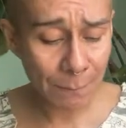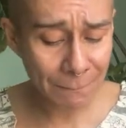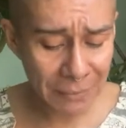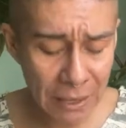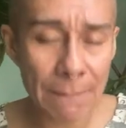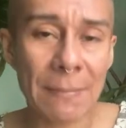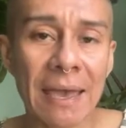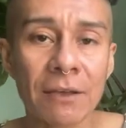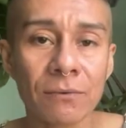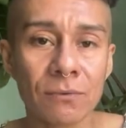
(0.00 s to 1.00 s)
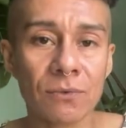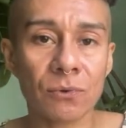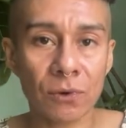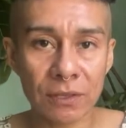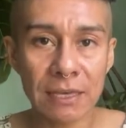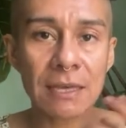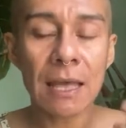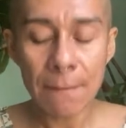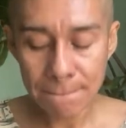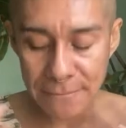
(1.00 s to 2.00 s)
compounds, or like
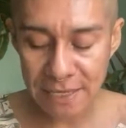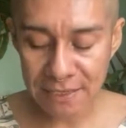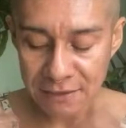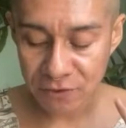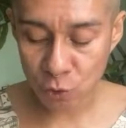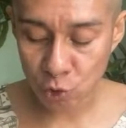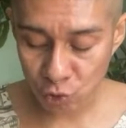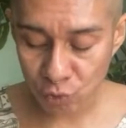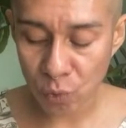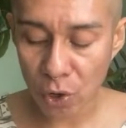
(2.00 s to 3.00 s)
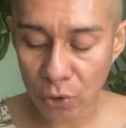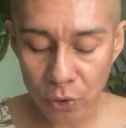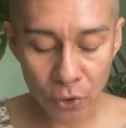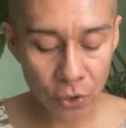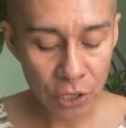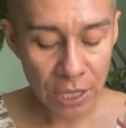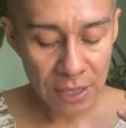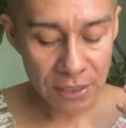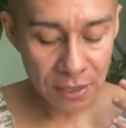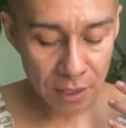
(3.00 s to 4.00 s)
makes even stronger,
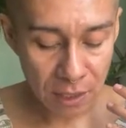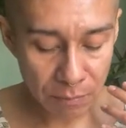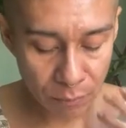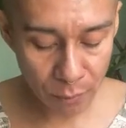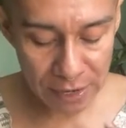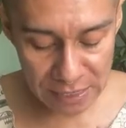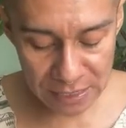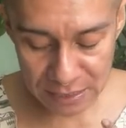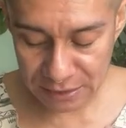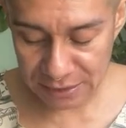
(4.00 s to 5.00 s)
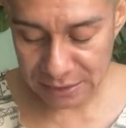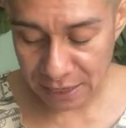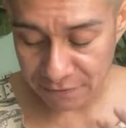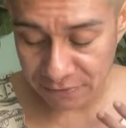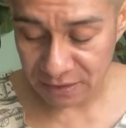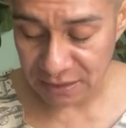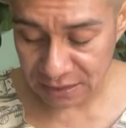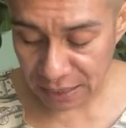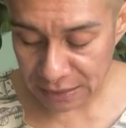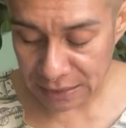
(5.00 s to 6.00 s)
the brightness of the
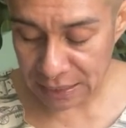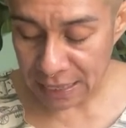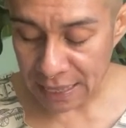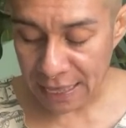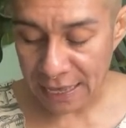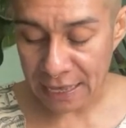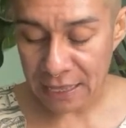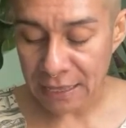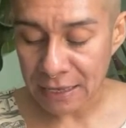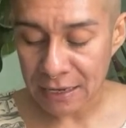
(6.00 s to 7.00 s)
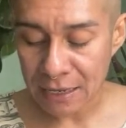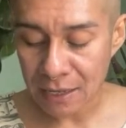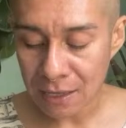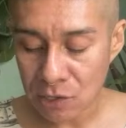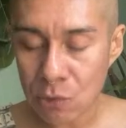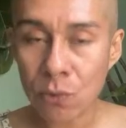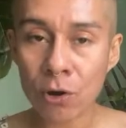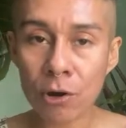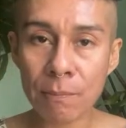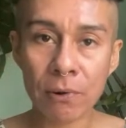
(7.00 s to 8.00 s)
sun and
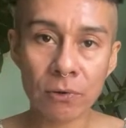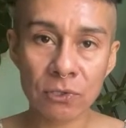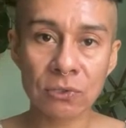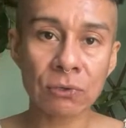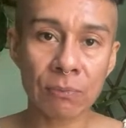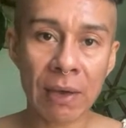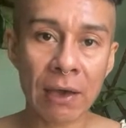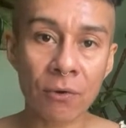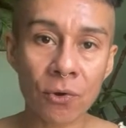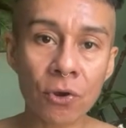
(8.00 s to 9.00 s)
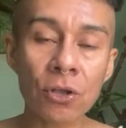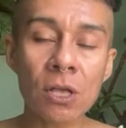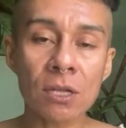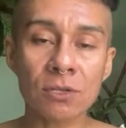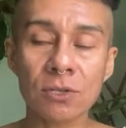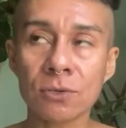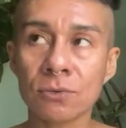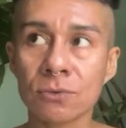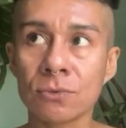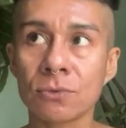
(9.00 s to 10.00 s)
your personal power
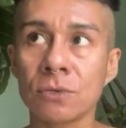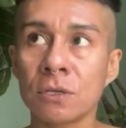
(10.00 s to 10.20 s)
to